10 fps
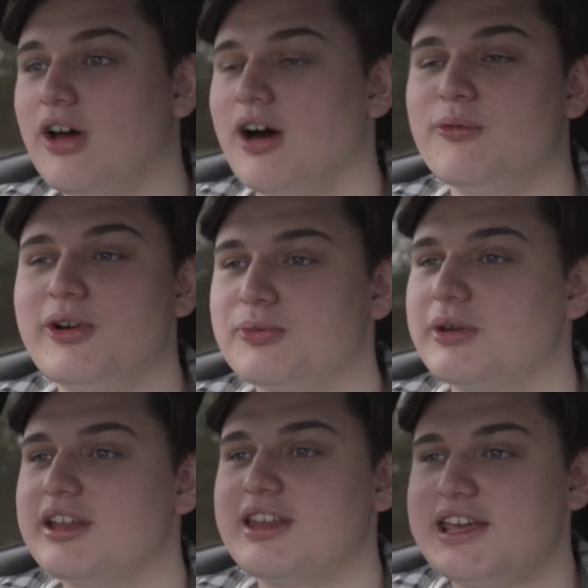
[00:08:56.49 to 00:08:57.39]
I've always
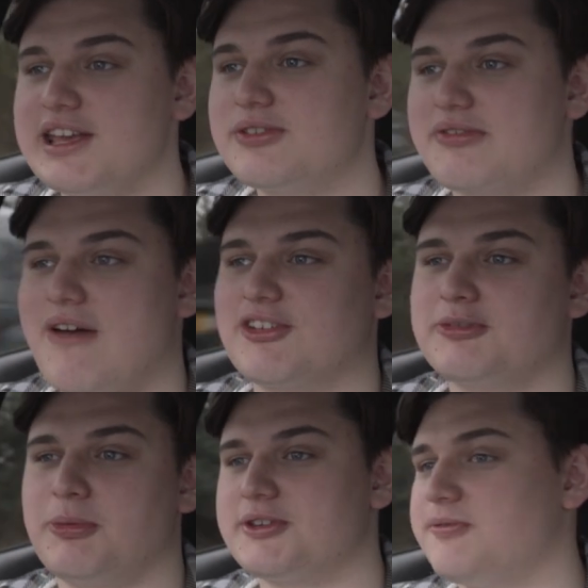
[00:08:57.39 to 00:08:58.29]
wanted the ease of having
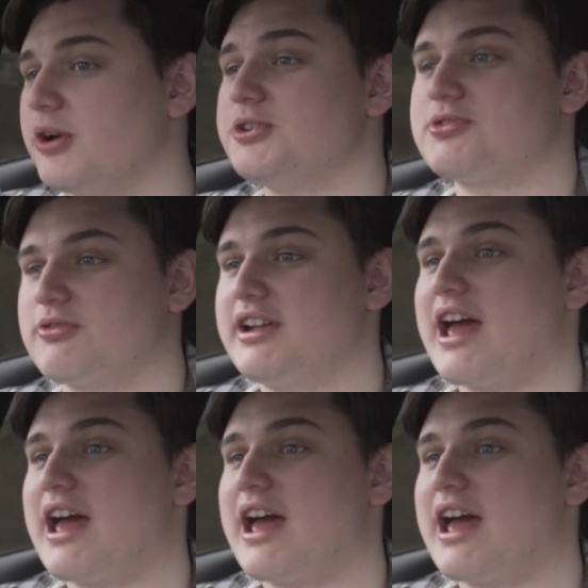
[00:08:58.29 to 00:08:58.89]
Spotify on your screen,